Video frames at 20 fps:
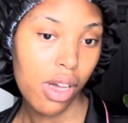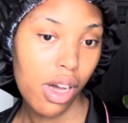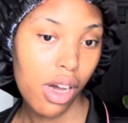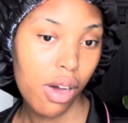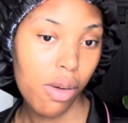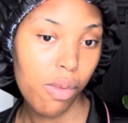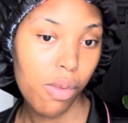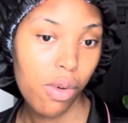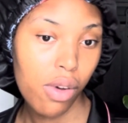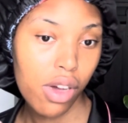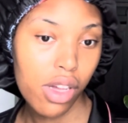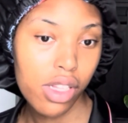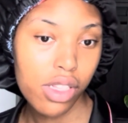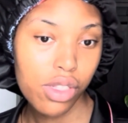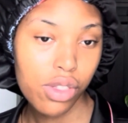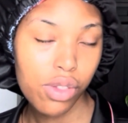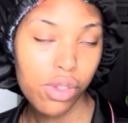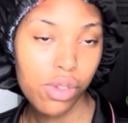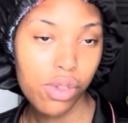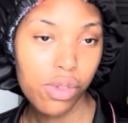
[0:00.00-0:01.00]
want
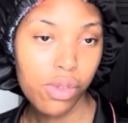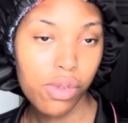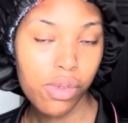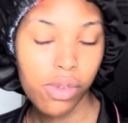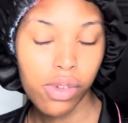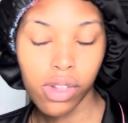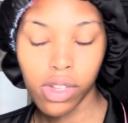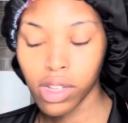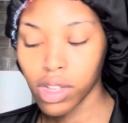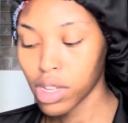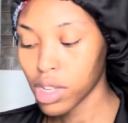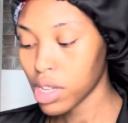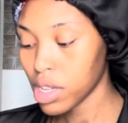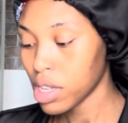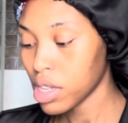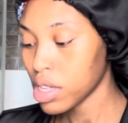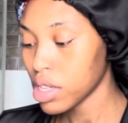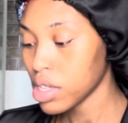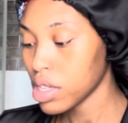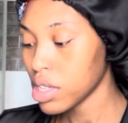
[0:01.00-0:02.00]
to
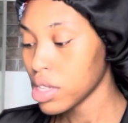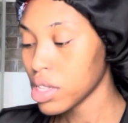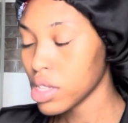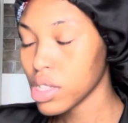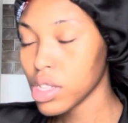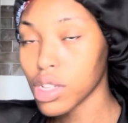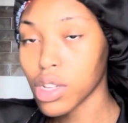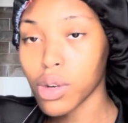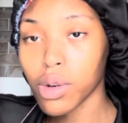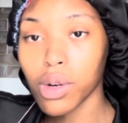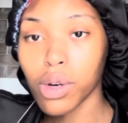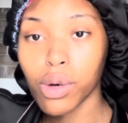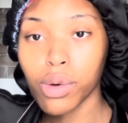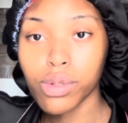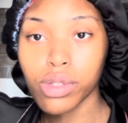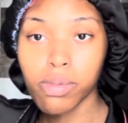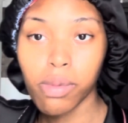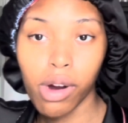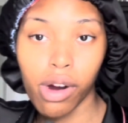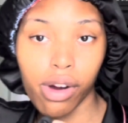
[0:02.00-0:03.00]

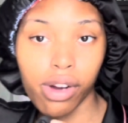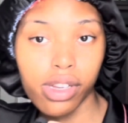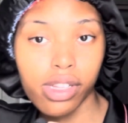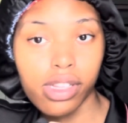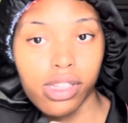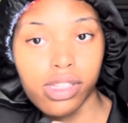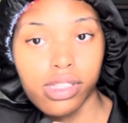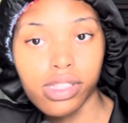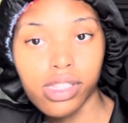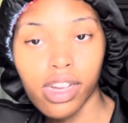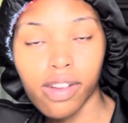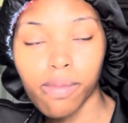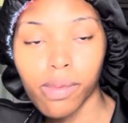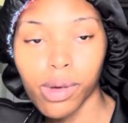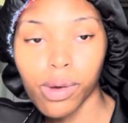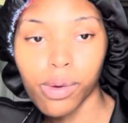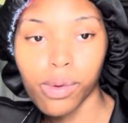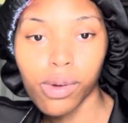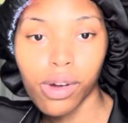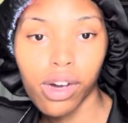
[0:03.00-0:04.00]
host parties, have my
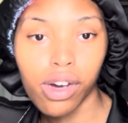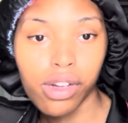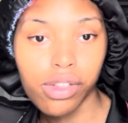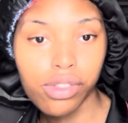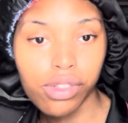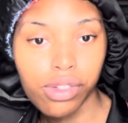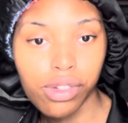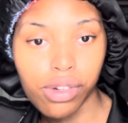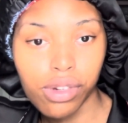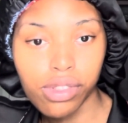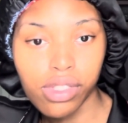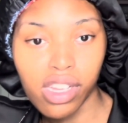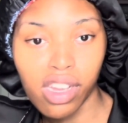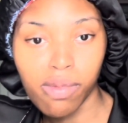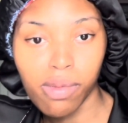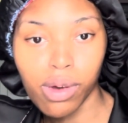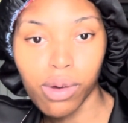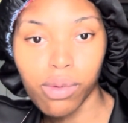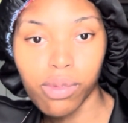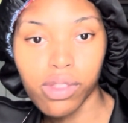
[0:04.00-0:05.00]
own concerts, have
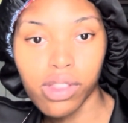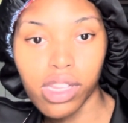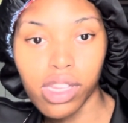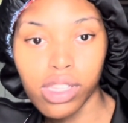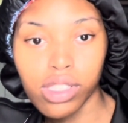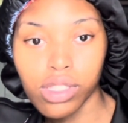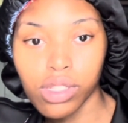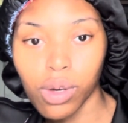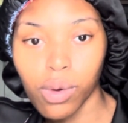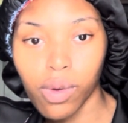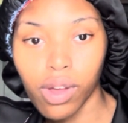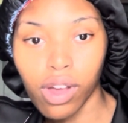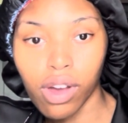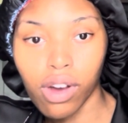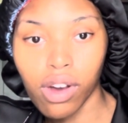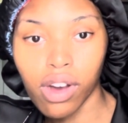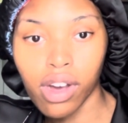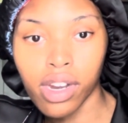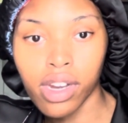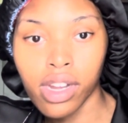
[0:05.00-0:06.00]
my own things going
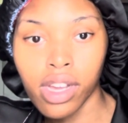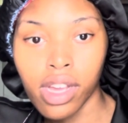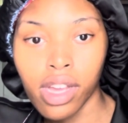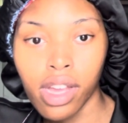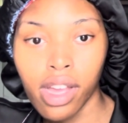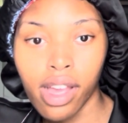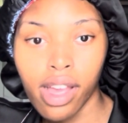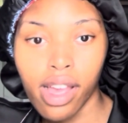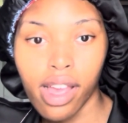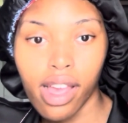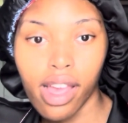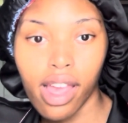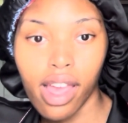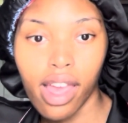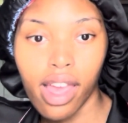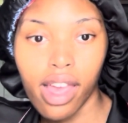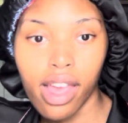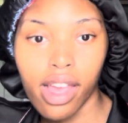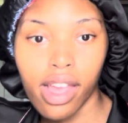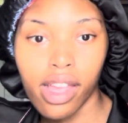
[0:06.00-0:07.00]
on.
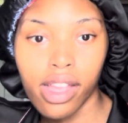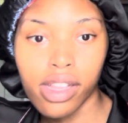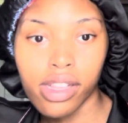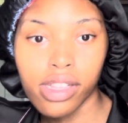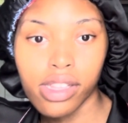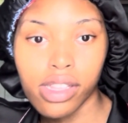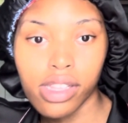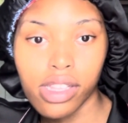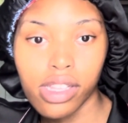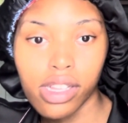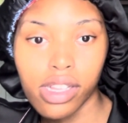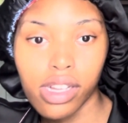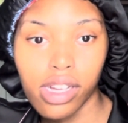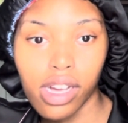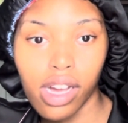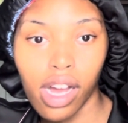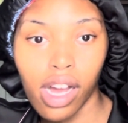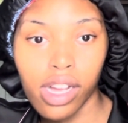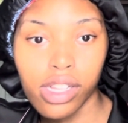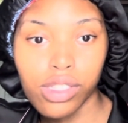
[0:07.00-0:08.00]
And
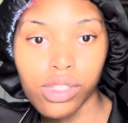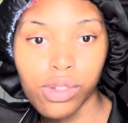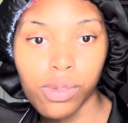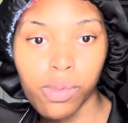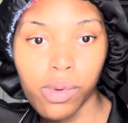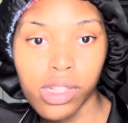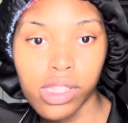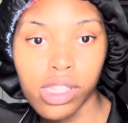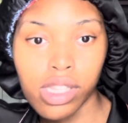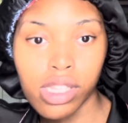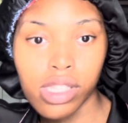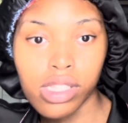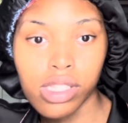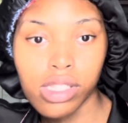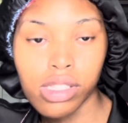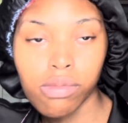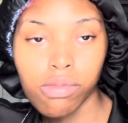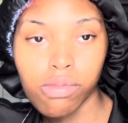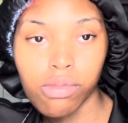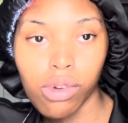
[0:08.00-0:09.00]
I do want
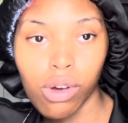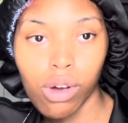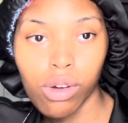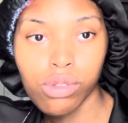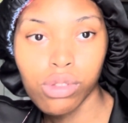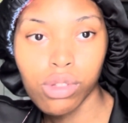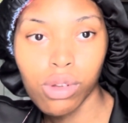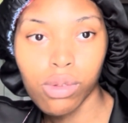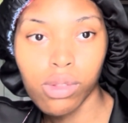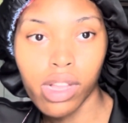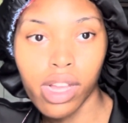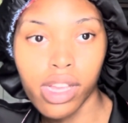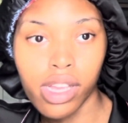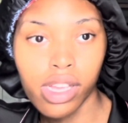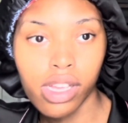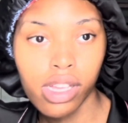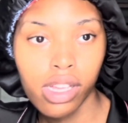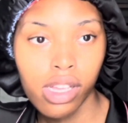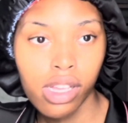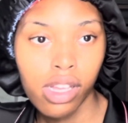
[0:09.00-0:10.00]
these also
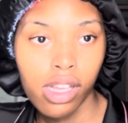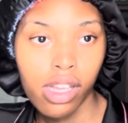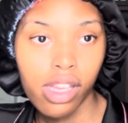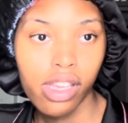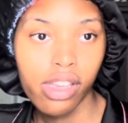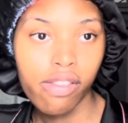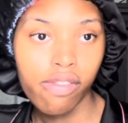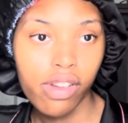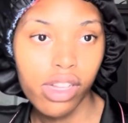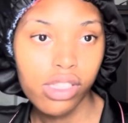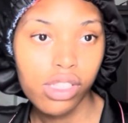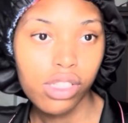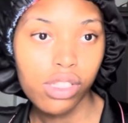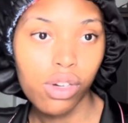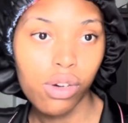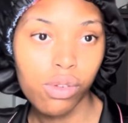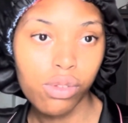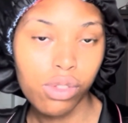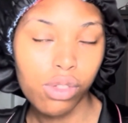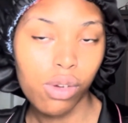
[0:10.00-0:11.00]
like events to
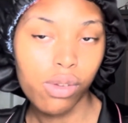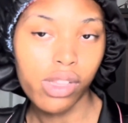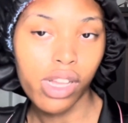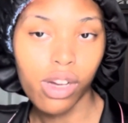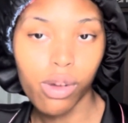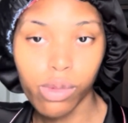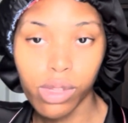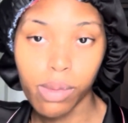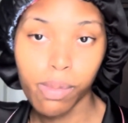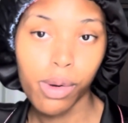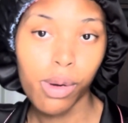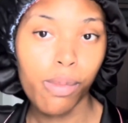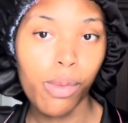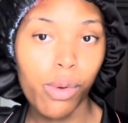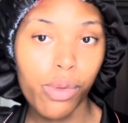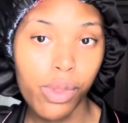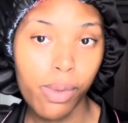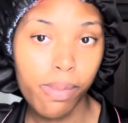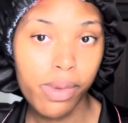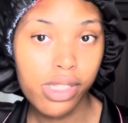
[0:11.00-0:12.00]
also not only
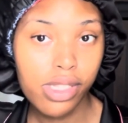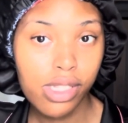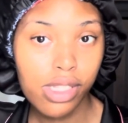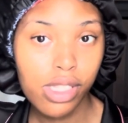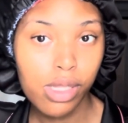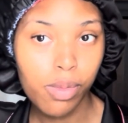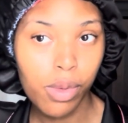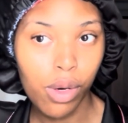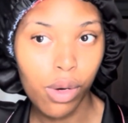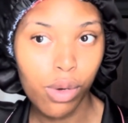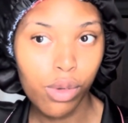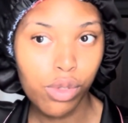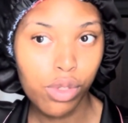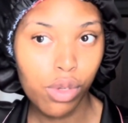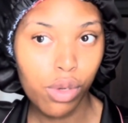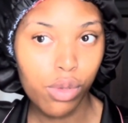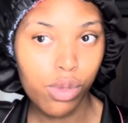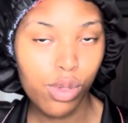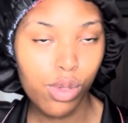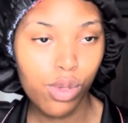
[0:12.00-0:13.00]
promote the business, but
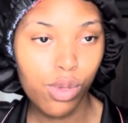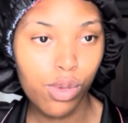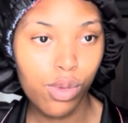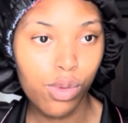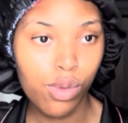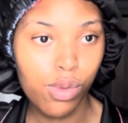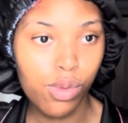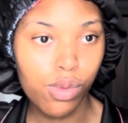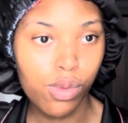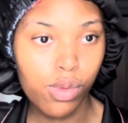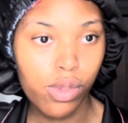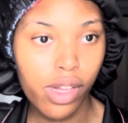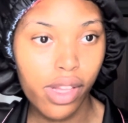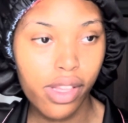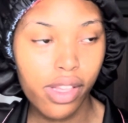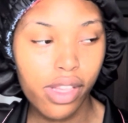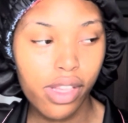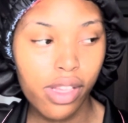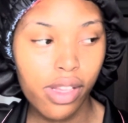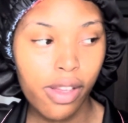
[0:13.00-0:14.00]
also to
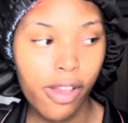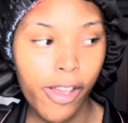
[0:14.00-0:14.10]
like